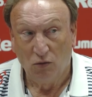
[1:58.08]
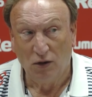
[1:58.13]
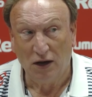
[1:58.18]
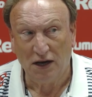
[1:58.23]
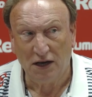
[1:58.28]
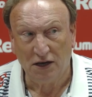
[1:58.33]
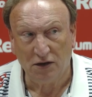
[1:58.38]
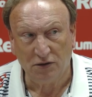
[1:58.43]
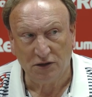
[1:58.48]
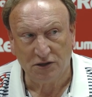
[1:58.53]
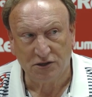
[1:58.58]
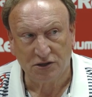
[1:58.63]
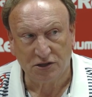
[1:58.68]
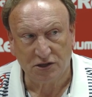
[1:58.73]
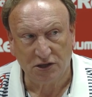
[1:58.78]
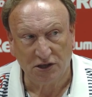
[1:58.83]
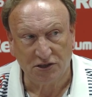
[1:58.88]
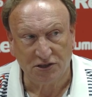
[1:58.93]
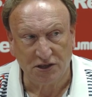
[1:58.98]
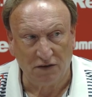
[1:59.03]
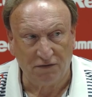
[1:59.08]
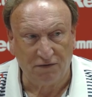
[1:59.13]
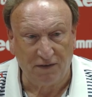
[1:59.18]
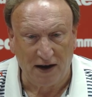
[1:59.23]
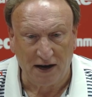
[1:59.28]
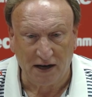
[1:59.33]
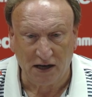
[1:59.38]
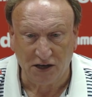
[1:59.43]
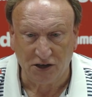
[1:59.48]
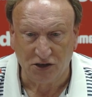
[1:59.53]
well, it was you say
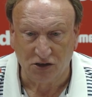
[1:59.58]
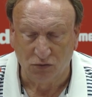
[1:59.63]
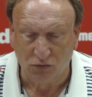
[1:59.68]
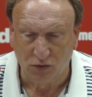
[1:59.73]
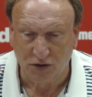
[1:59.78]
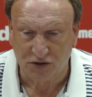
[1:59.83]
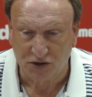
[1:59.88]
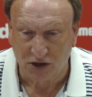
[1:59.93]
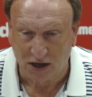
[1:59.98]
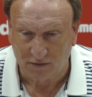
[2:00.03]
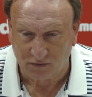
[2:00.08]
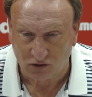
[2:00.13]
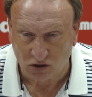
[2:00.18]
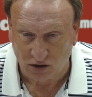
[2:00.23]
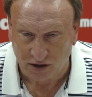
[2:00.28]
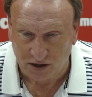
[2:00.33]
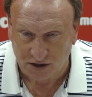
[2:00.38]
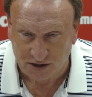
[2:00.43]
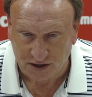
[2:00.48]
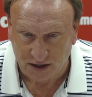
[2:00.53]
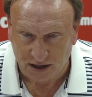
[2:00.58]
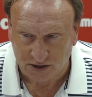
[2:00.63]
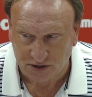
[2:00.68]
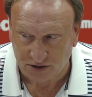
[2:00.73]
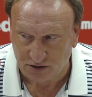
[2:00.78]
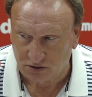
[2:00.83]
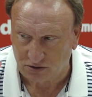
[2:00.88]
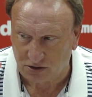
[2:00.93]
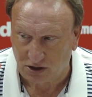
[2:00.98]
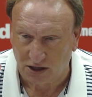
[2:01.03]
finally done. We still haven't got
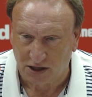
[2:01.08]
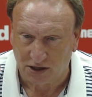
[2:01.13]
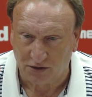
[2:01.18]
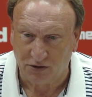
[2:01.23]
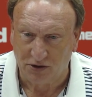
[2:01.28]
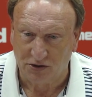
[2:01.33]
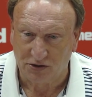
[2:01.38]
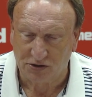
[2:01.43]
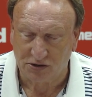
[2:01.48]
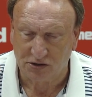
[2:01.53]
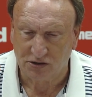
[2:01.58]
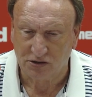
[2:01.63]
international clearance,